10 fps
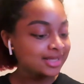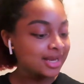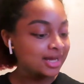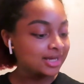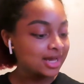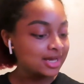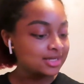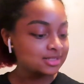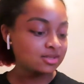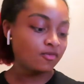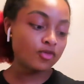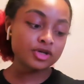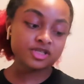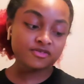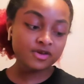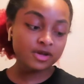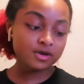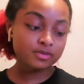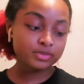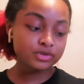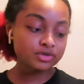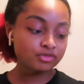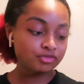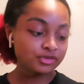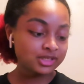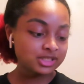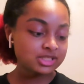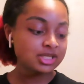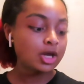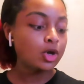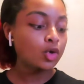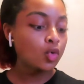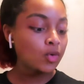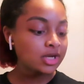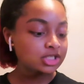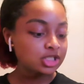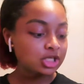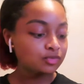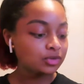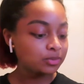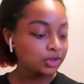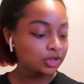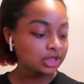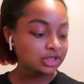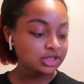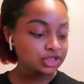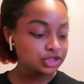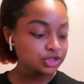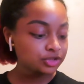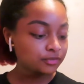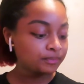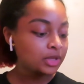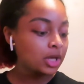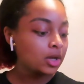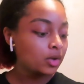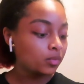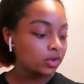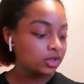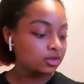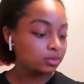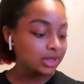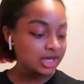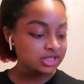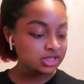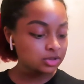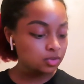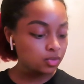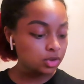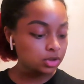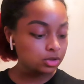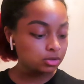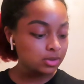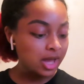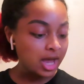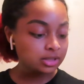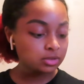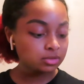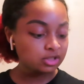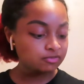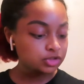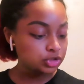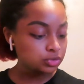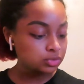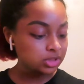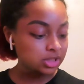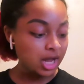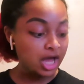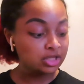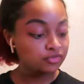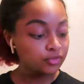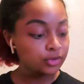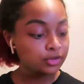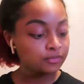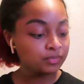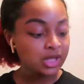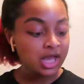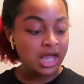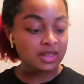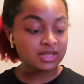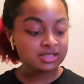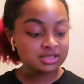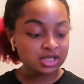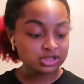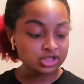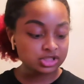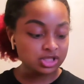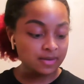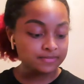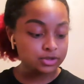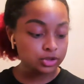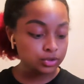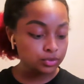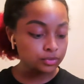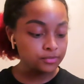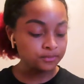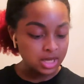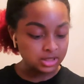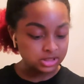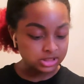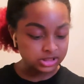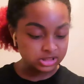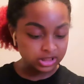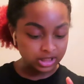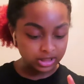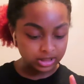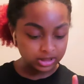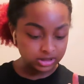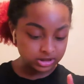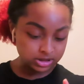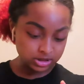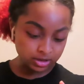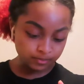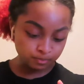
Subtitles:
that I got is the Voice of Hair Pure Fix Quench and Repair Conditioner with black seed oil, aloe leaf juice, and olive oil. And this is actually step 2, and it says,